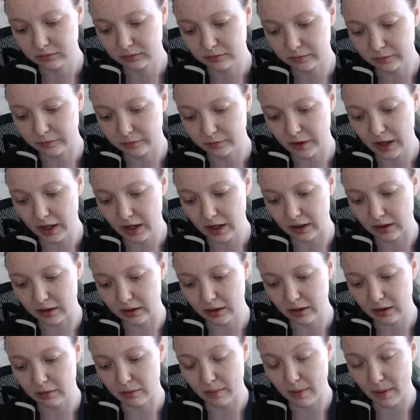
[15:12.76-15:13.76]
Yeah,
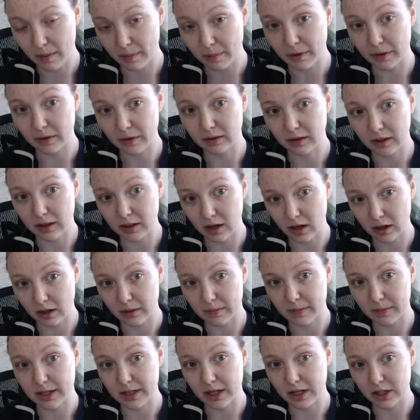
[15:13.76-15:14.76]
remember the
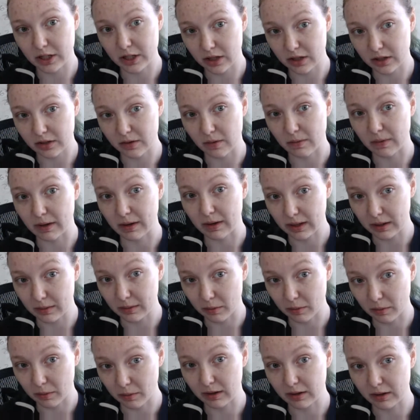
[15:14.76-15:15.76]
documentation is really
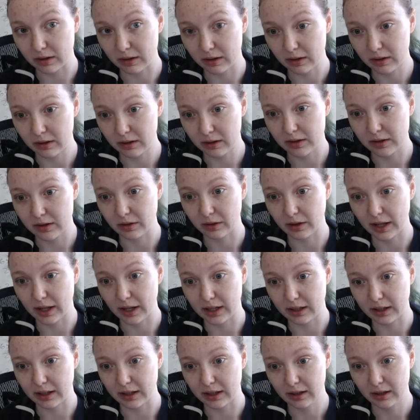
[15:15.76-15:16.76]
important. So
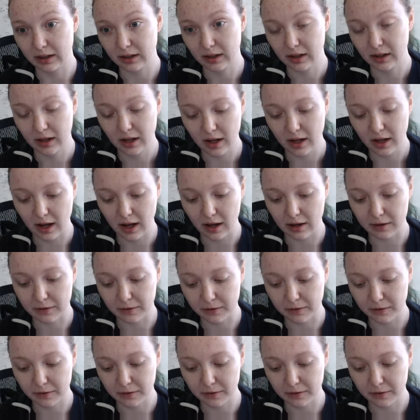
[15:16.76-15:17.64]
like if